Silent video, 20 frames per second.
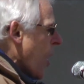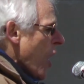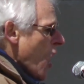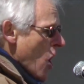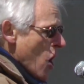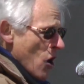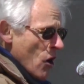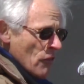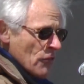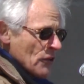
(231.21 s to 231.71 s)

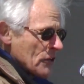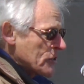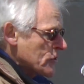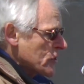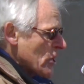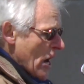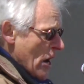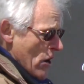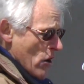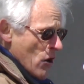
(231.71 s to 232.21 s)
all the
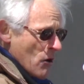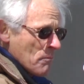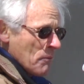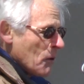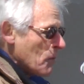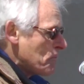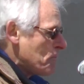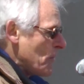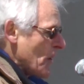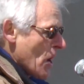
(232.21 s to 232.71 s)

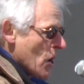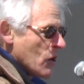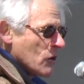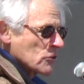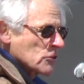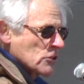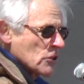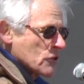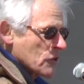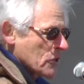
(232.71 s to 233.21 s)
terrible
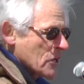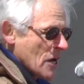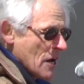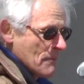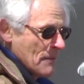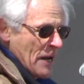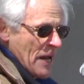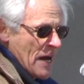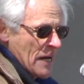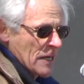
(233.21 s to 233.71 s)
bills that are
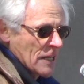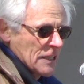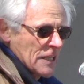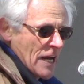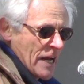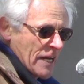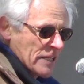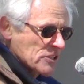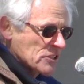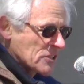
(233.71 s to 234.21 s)
coming out of
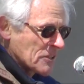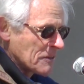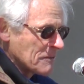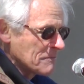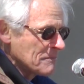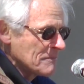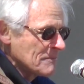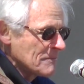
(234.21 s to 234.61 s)
Lansing.